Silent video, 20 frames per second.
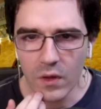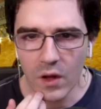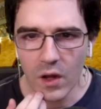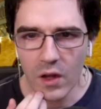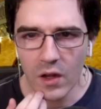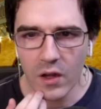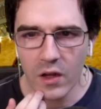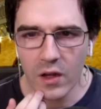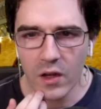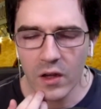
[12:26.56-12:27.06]

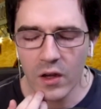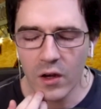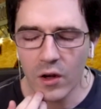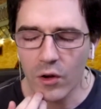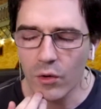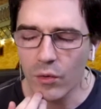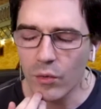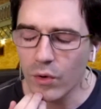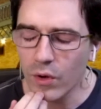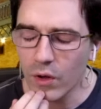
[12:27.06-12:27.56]
you know,
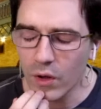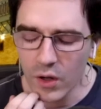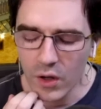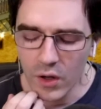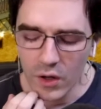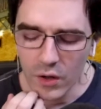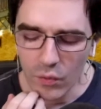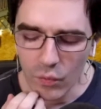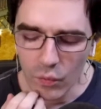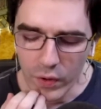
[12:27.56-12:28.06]
uh,
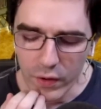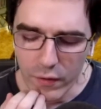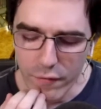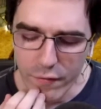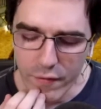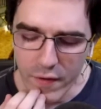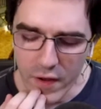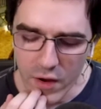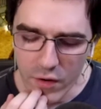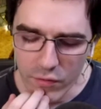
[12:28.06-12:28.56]
we've
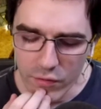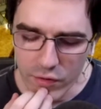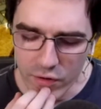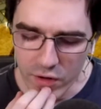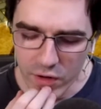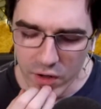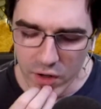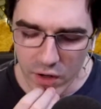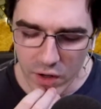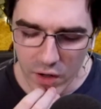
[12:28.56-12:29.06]
found
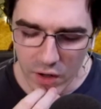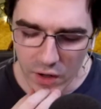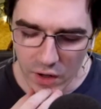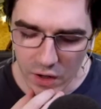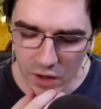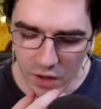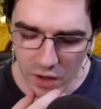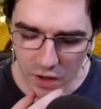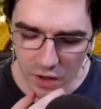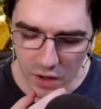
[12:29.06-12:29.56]

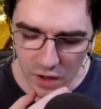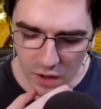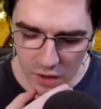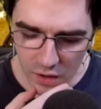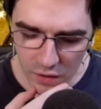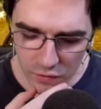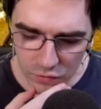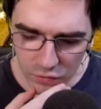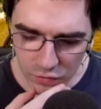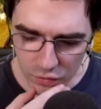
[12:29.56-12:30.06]
uh,
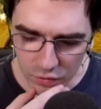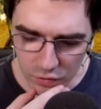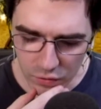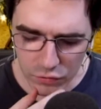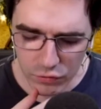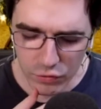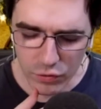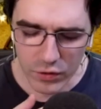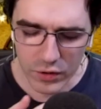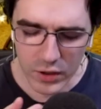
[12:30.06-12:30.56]
cer-
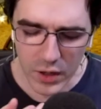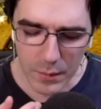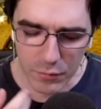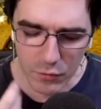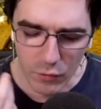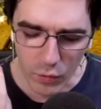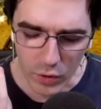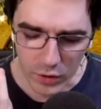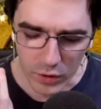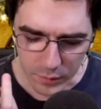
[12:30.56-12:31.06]
certain types of
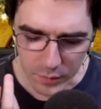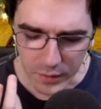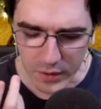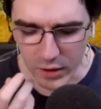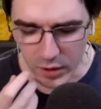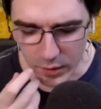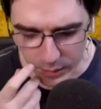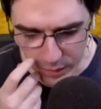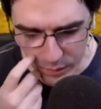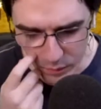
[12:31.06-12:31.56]
work to be a little
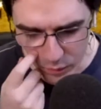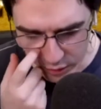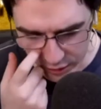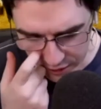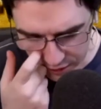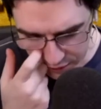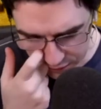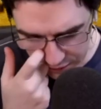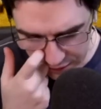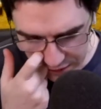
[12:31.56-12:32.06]
bit more
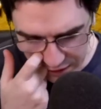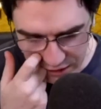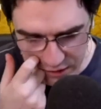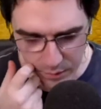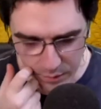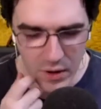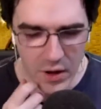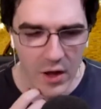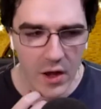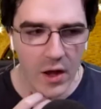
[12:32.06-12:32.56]
easy. Um,
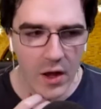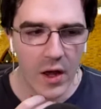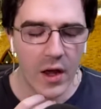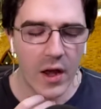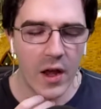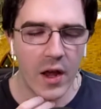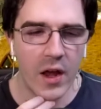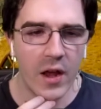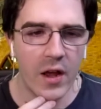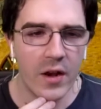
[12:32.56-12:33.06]

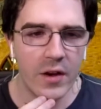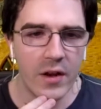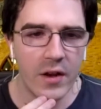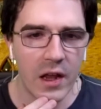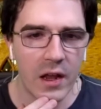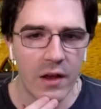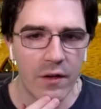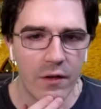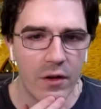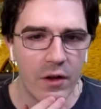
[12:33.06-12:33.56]
and it,
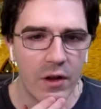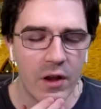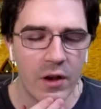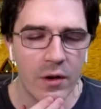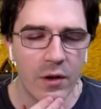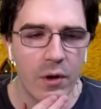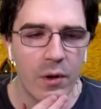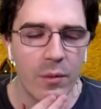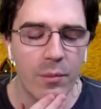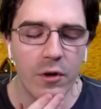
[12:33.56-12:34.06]
in,
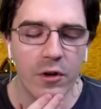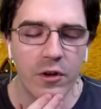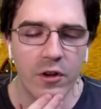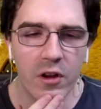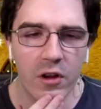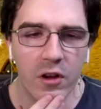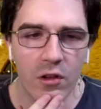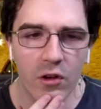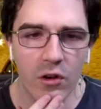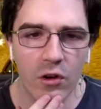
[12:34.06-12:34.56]
in
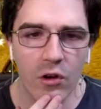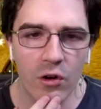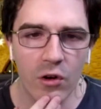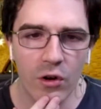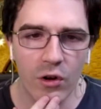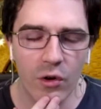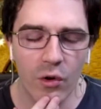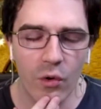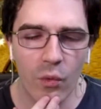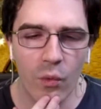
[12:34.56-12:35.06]
particular,
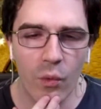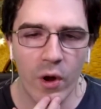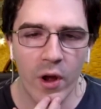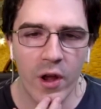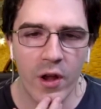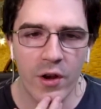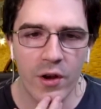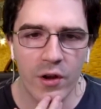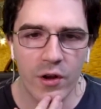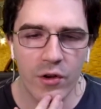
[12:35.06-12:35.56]
when
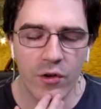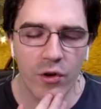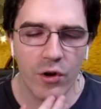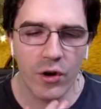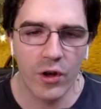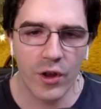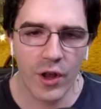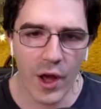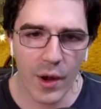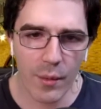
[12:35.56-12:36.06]
you're
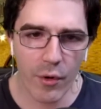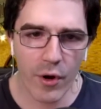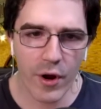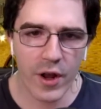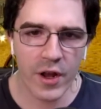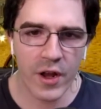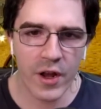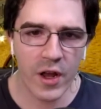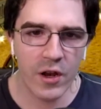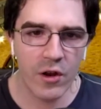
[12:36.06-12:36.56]
collaborating
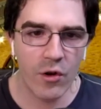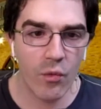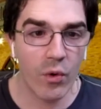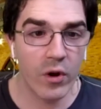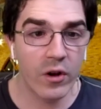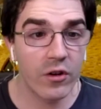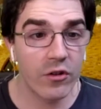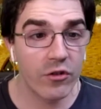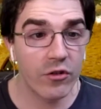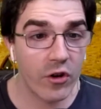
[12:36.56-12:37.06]
and you want to
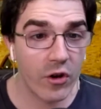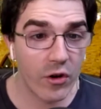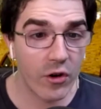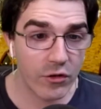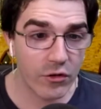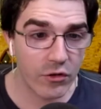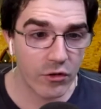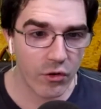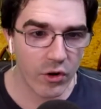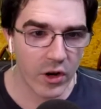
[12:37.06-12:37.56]
share a
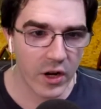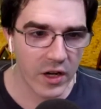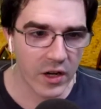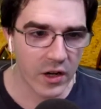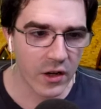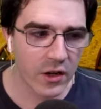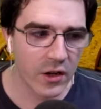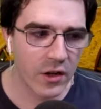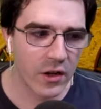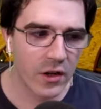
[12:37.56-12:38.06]
screen.
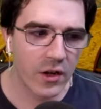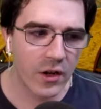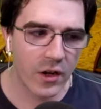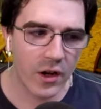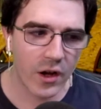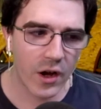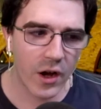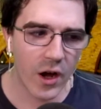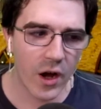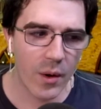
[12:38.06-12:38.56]

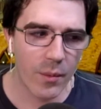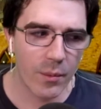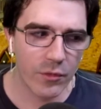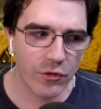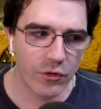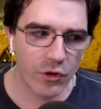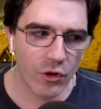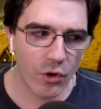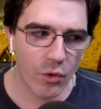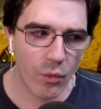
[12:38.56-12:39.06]
Um,
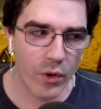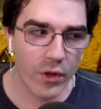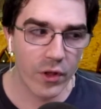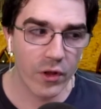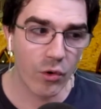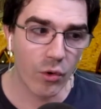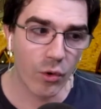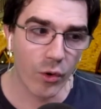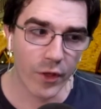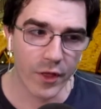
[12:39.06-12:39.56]
so one of the
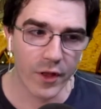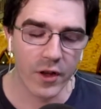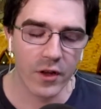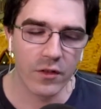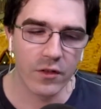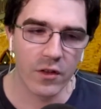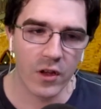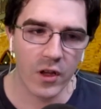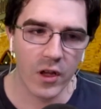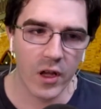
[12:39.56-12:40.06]
cool things
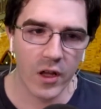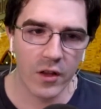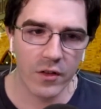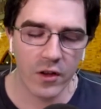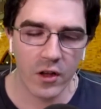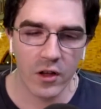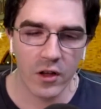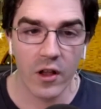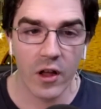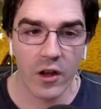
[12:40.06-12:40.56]
is in
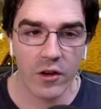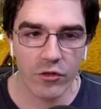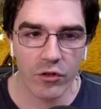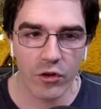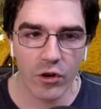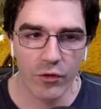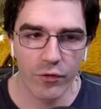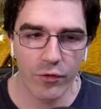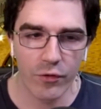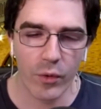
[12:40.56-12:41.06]
lecture
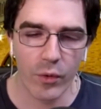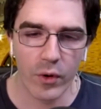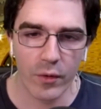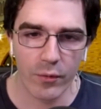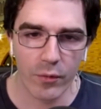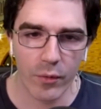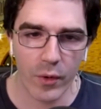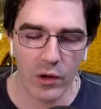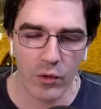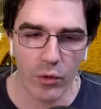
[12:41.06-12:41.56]
for one of my
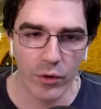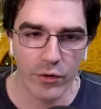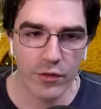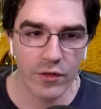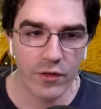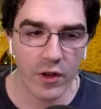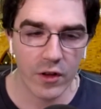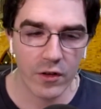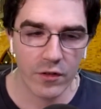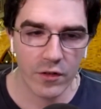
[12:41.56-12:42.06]
courses,
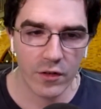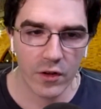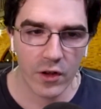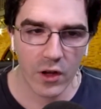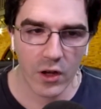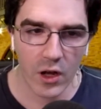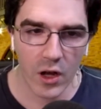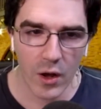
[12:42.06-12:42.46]
that's um,